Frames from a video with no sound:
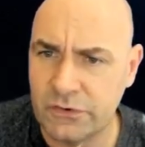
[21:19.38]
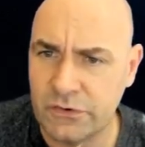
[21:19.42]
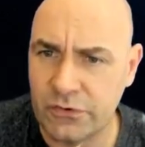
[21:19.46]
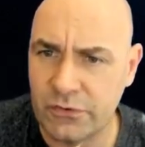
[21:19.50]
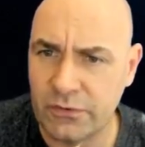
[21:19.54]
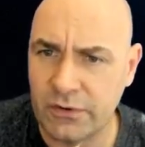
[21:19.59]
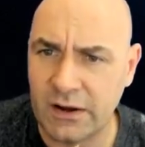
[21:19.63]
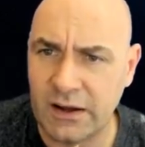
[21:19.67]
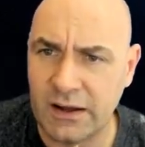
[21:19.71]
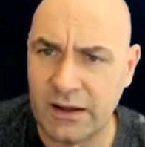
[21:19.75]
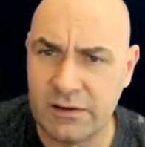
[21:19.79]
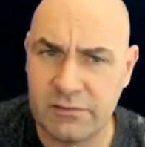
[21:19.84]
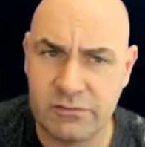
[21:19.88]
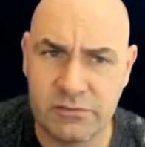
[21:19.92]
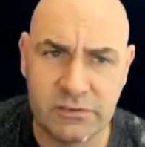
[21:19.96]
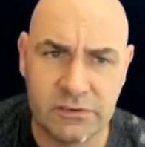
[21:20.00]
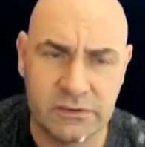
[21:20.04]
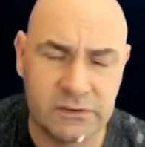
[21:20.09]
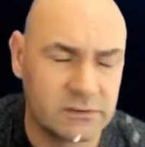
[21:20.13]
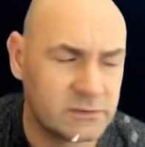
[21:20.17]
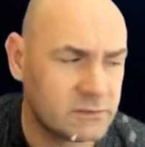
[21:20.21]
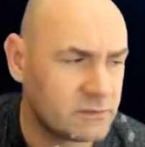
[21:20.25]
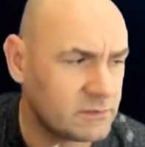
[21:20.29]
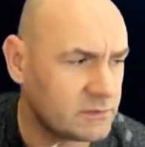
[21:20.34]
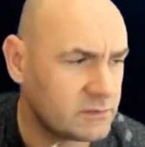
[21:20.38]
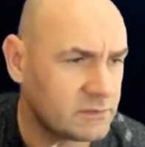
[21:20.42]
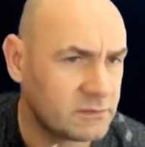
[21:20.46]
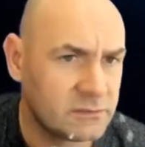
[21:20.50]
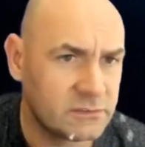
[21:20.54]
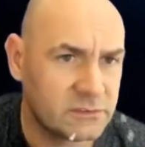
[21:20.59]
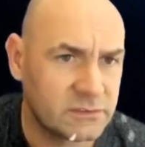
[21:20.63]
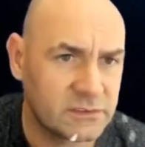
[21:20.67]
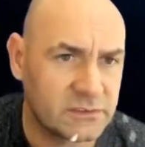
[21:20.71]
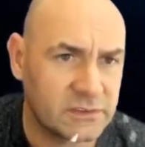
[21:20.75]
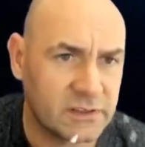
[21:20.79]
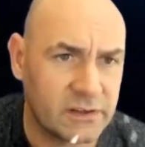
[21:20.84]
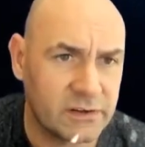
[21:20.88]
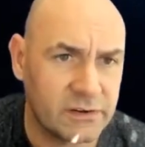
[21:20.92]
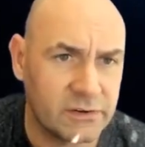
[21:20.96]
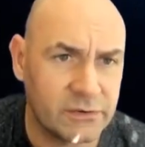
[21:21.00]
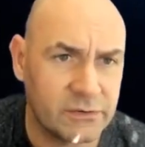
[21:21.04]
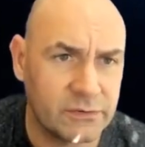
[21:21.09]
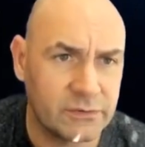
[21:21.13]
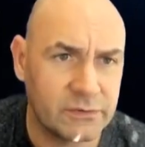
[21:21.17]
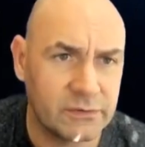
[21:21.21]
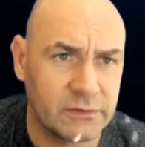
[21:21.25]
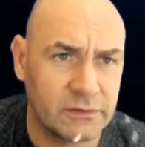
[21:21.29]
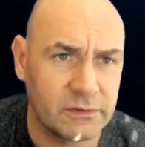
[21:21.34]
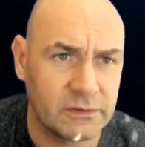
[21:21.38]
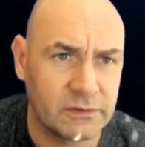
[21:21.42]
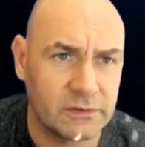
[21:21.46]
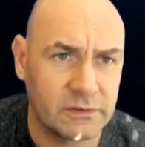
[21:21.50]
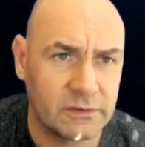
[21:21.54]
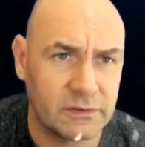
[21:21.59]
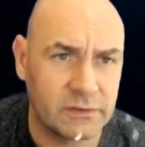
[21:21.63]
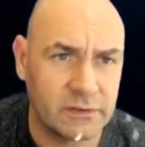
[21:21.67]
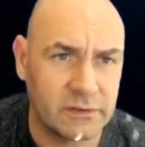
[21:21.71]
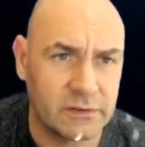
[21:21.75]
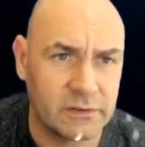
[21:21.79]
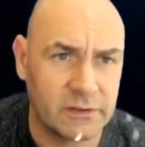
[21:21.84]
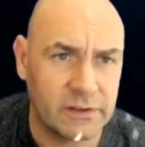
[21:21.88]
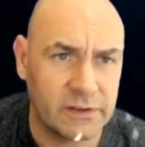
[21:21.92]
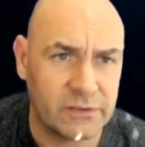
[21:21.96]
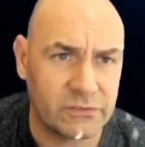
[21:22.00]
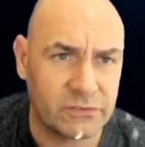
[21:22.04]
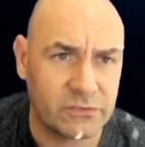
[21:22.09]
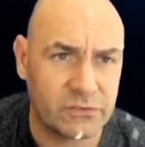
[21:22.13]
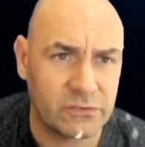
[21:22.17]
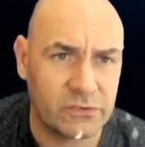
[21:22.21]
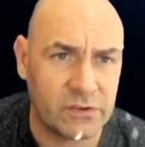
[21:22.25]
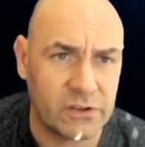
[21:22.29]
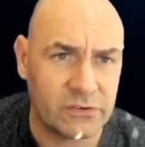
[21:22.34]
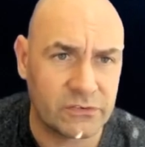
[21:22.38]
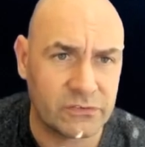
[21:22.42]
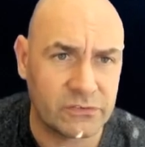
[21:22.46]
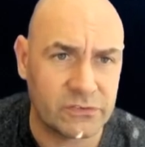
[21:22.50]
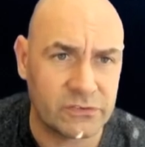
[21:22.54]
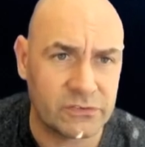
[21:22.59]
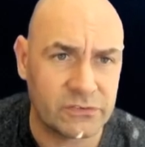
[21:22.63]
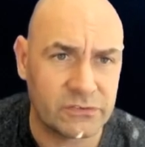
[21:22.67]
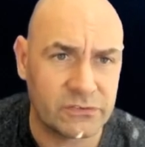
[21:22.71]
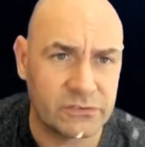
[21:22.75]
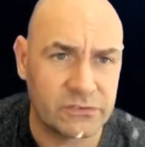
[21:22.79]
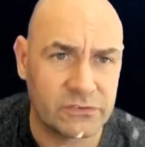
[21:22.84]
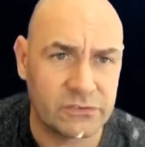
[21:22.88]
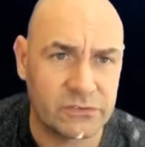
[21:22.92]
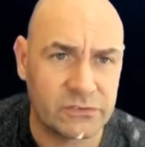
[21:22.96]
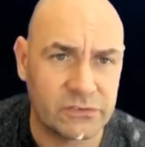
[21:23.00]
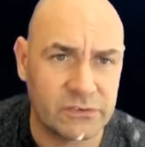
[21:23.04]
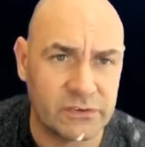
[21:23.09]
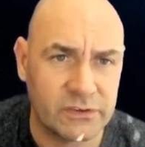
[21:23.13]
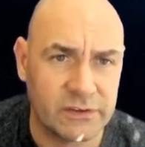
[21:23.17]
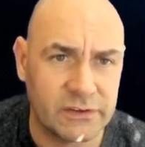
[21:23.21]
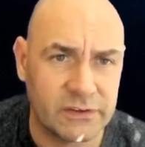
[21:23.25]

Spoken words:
drive, so let's test this.